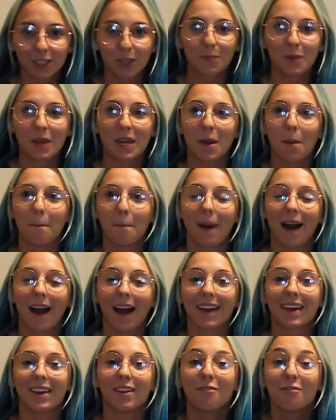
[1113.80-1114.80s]
to be
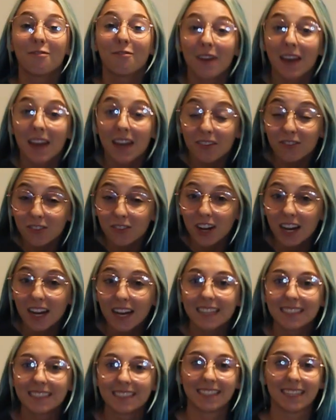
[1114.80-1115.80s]
my
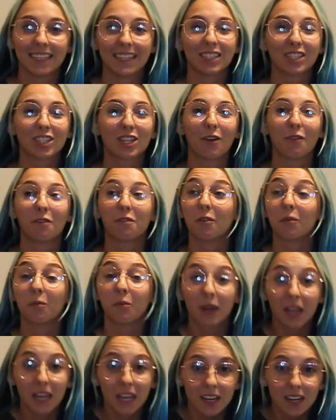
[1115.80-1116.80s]
favorite dish of the
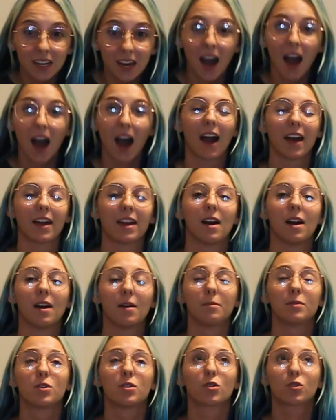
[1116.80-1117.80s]
week. I
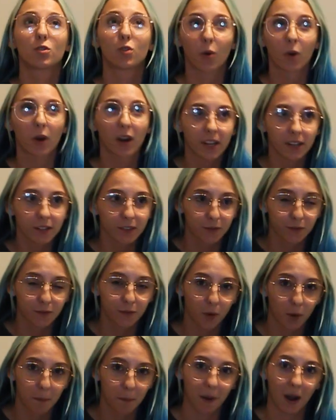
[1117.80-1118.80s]
am notorious
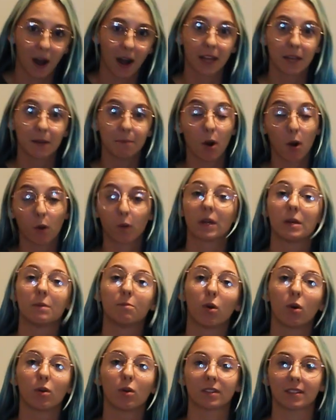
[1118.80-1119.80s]
for buying poke
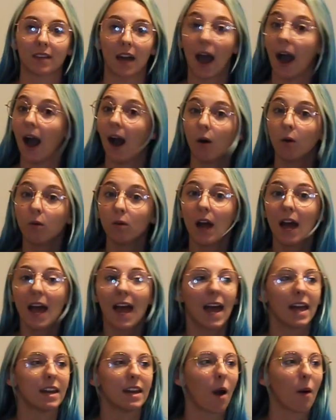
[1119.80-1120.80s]
bowls out,
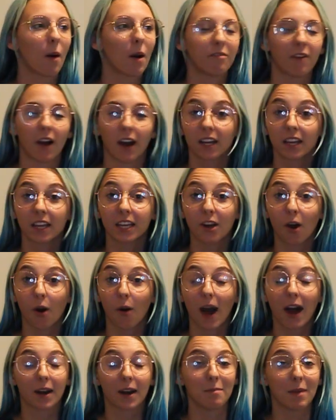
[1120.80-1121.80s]
and now I finally know
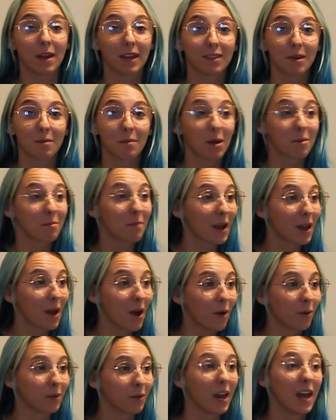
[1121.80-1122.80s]
how to make them on my
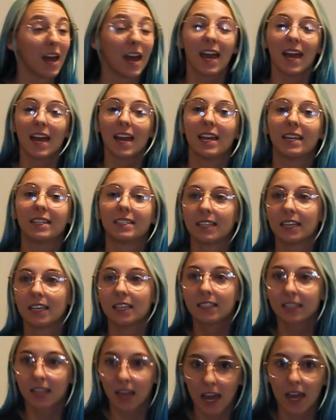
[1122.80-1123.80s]
own. It
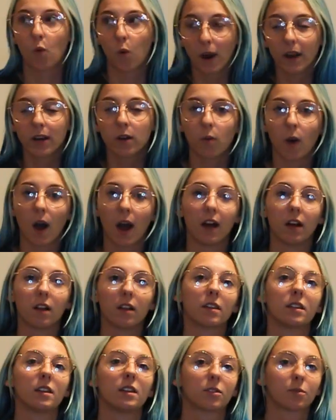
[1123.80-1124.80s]
did take quite a
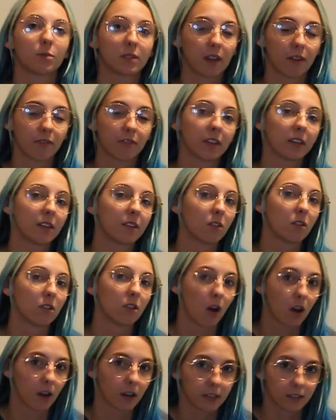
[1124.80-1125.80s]
while. This was definitely the
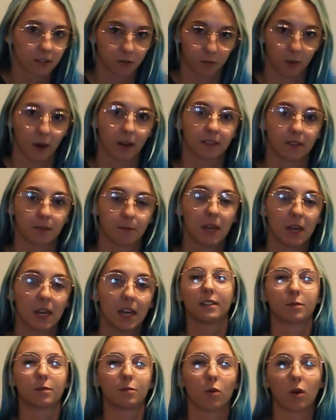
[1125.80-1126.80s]
longest
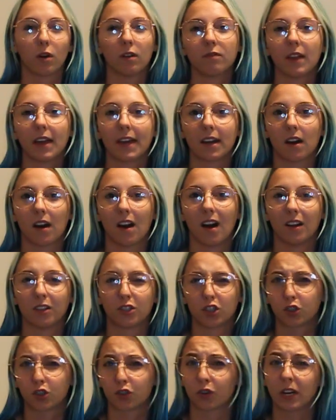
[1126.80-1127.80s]
recipe. It's more of like a
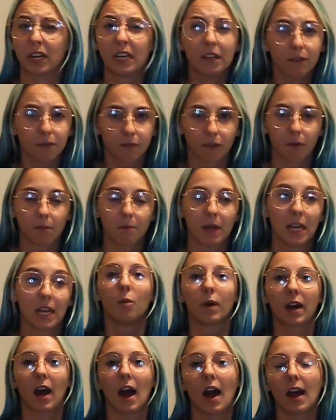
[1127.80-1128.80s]
treat for me.
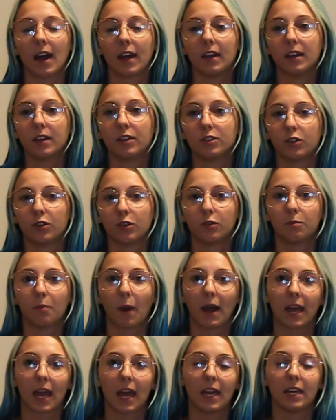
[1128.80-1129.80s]
When I do
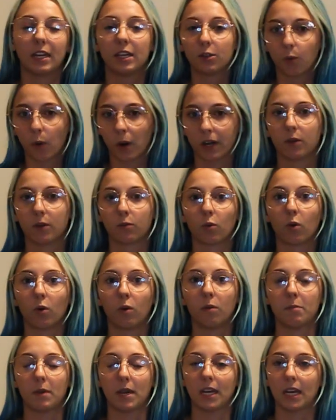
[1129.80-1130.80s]
my 80-20
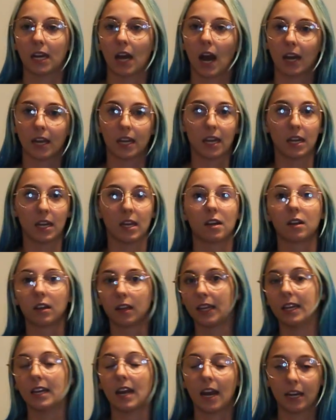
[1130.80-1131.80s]
rule, meaning I eat
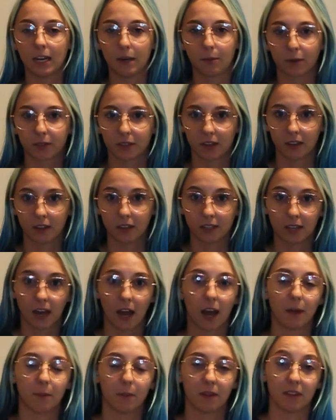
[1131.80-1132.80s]
clean 80% of the
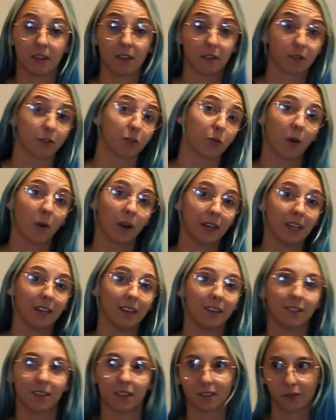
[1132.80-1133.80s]
time and the other
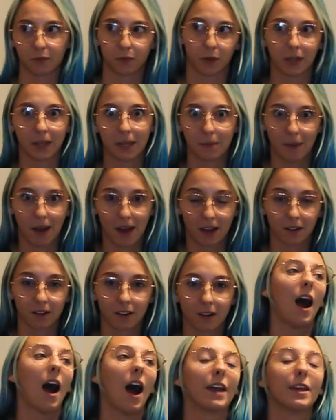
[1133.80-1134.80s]
20 doesn't really
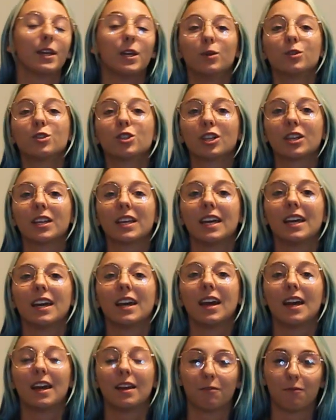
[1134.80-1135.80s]
matter, I usually
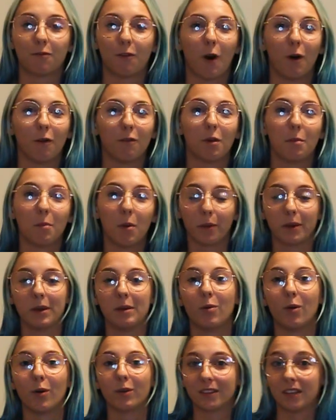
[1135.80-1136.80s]
involve the
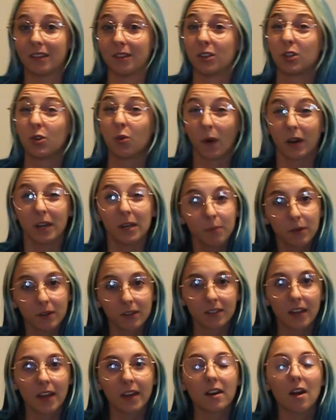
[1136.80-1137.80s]
poke bowls in the
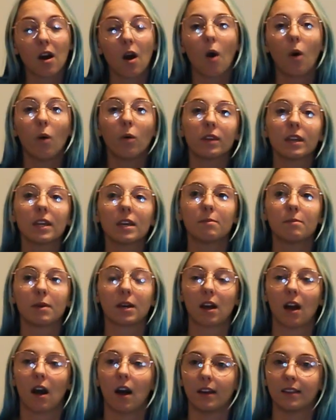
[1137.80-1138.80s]
20% only
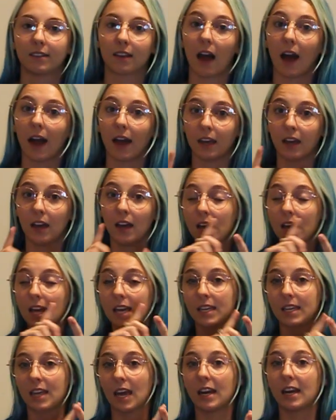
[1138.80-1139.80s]
because I
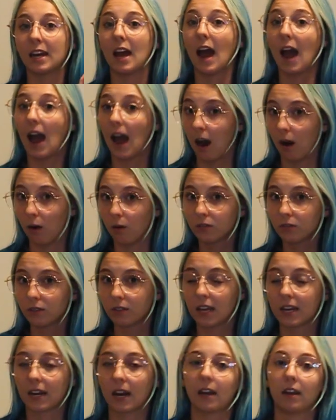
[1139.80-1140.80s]
get it out
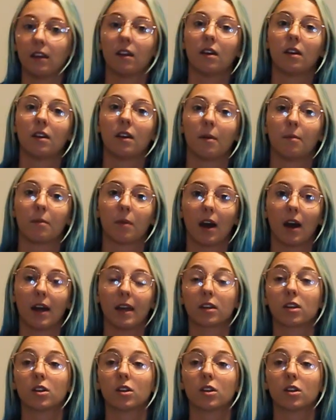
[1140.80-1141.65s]
and I am not in